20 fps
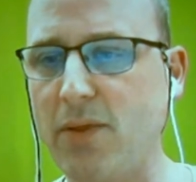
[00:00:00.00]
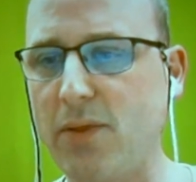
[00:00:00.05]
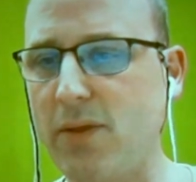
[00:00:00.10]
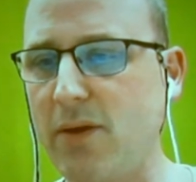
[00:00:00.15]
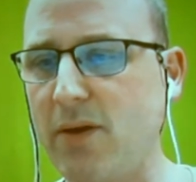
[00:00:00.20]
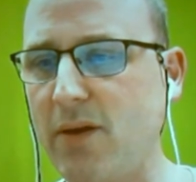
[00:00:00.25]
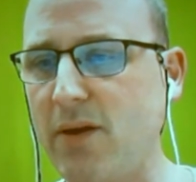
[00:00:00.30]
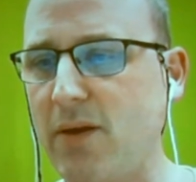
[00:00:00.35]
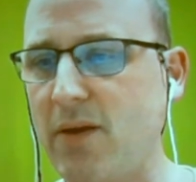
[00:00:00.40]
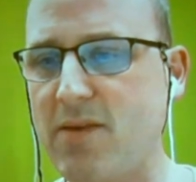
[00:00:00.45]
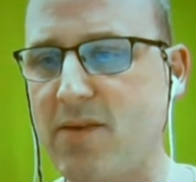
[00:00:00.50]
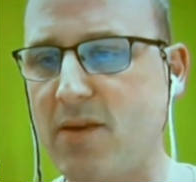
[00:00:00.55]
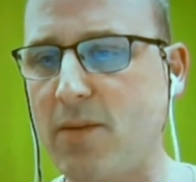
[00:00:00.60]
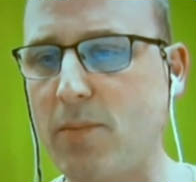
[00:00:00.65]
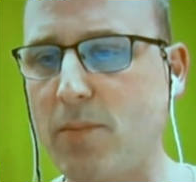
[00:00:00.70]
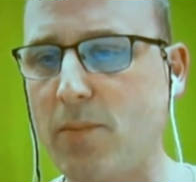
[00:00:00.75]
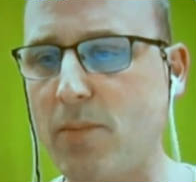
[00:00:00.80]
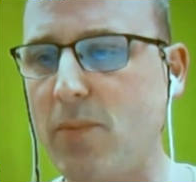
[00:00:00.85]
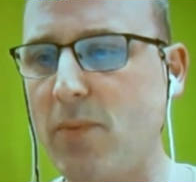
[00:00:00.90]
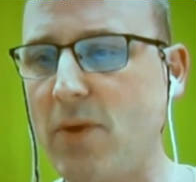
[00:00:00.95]

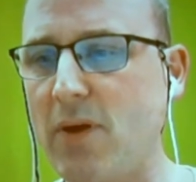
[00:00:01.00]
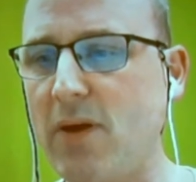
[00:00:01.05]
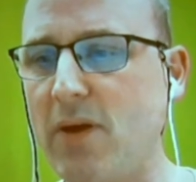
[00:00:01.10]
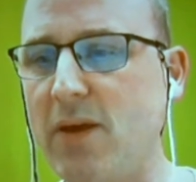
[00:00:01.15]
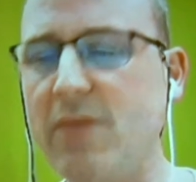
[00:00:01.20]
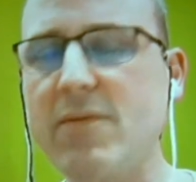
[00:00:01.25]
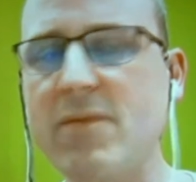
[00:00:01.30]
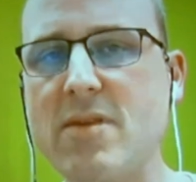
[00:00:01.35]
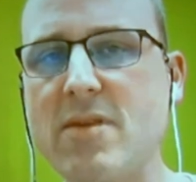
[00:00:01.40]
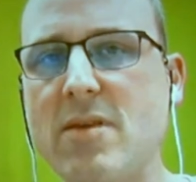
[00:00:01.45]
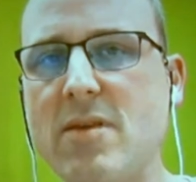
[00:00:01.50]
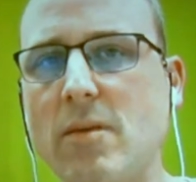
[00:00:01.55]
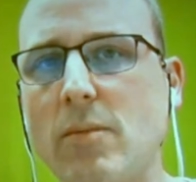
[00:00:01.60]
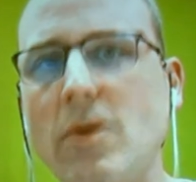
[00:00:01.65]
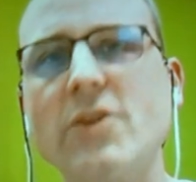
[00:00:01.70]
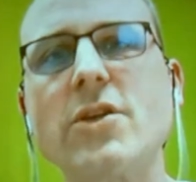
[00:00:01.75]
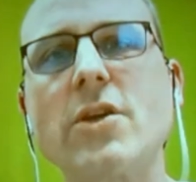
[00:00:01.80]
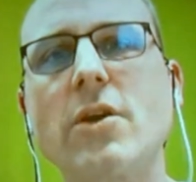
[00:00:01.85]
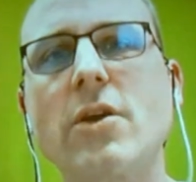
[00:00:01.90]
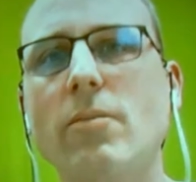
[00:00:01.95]
some uh, even some
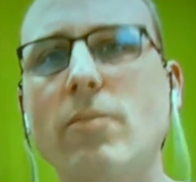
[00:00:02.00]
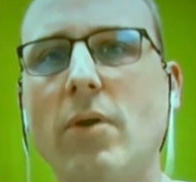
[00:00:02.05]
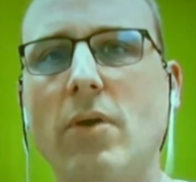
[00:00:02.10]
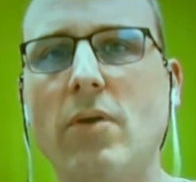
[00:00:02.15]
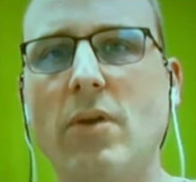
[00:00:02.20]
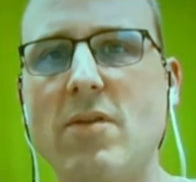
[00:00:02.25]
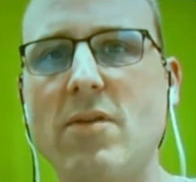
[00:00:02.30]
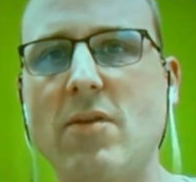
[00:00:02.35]
logic components on the